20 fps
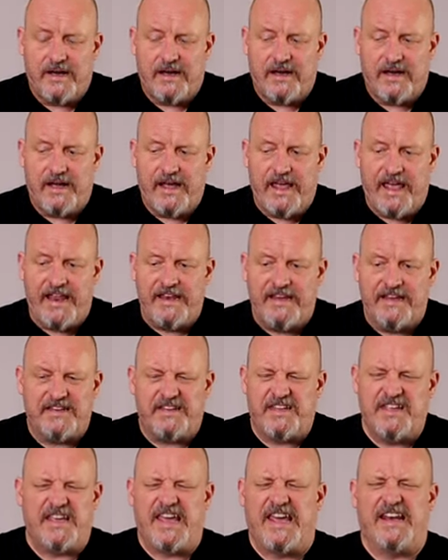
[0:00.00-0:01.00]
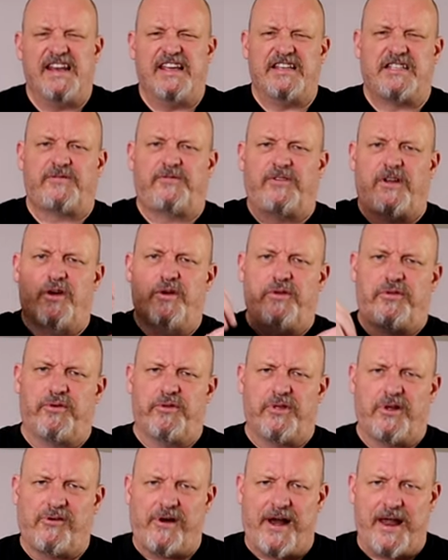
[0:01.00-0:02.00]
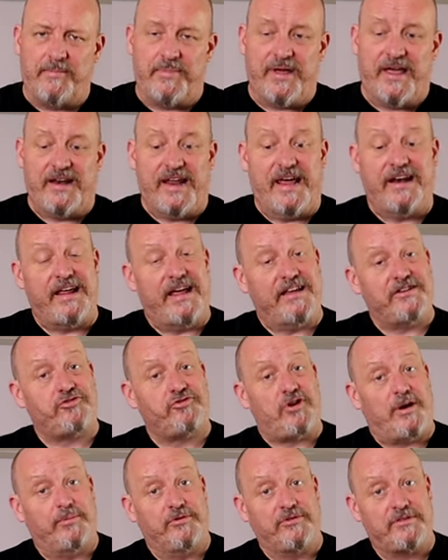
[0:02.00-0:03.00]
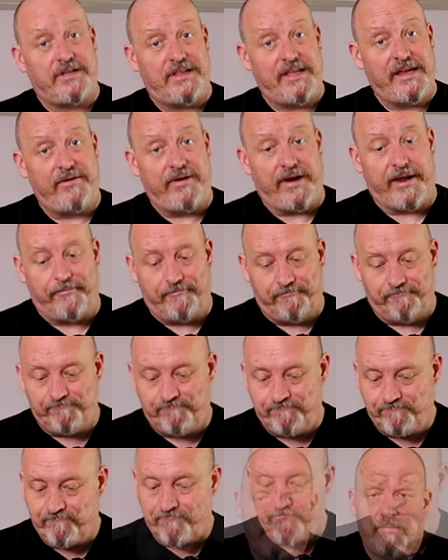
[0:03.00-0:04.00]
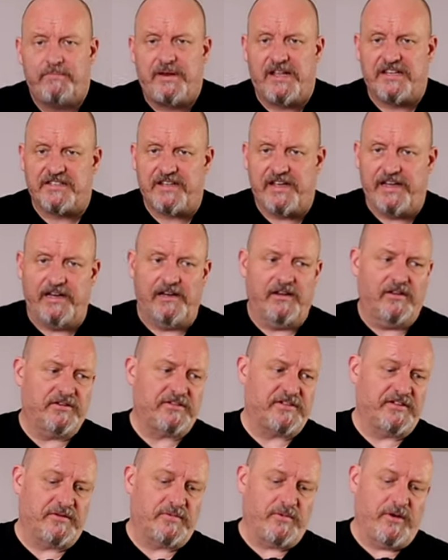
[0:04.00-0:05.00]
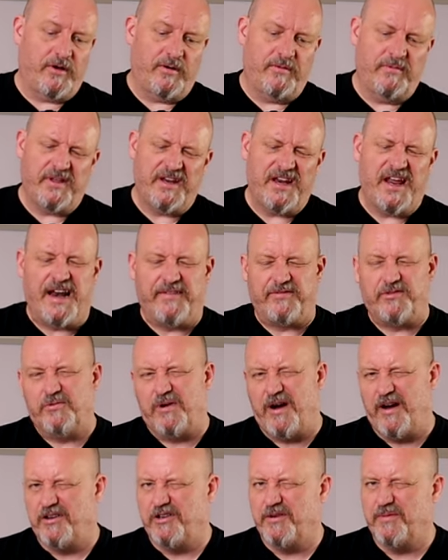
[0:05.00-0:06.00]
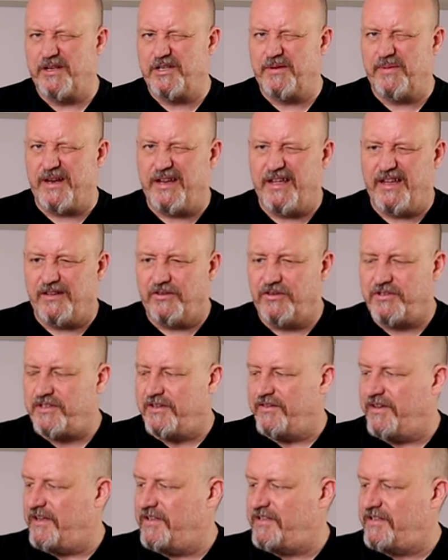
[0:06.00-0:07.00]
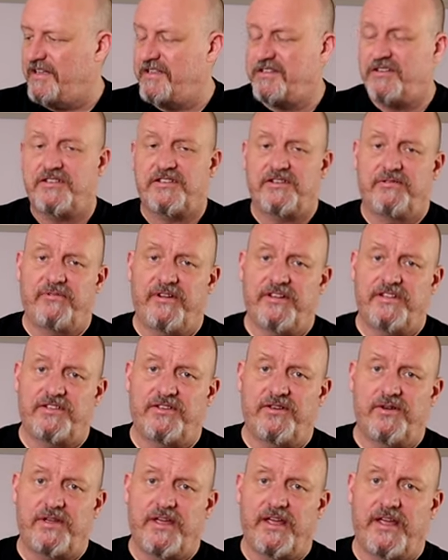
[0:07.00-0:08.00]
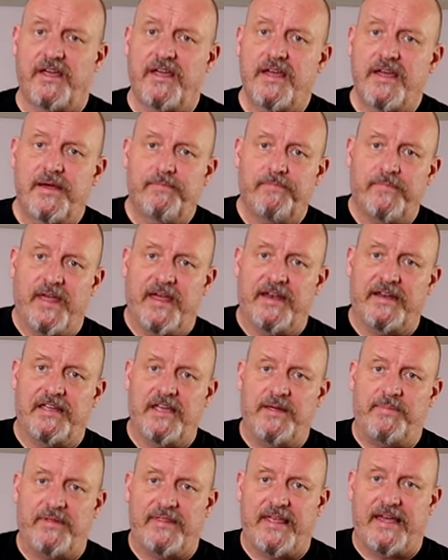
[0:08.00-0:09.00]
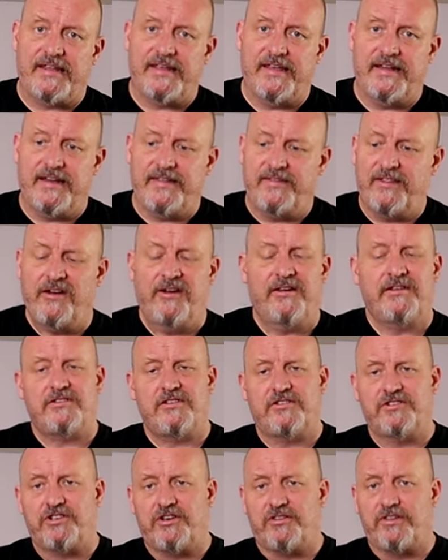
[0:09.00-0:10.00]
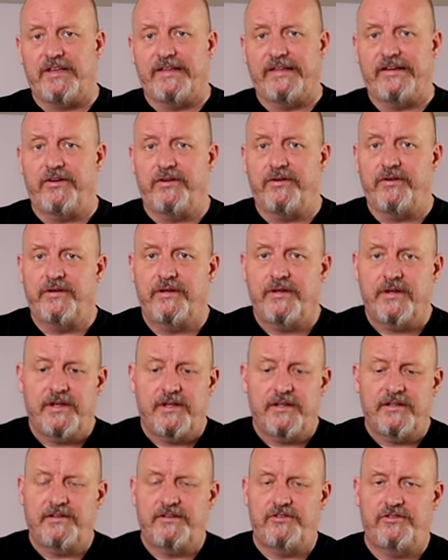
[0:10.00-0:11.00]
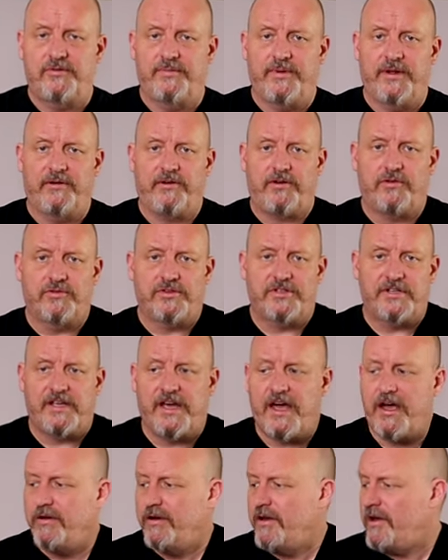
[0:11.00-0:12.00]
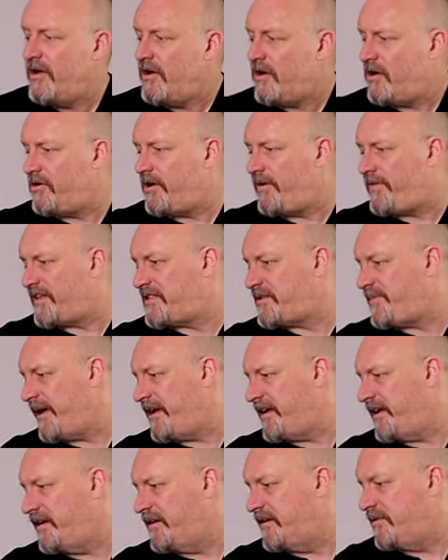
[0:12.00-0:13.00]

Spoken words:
And you get less flow through the grain bed, and it has troubles clearing, plus heat loss as well. You don't have to worry too much about heat loss in these things because you're recirculating and keeping that heat in there. As long as you've got the lid on, you should be good to go. All right, that's about it.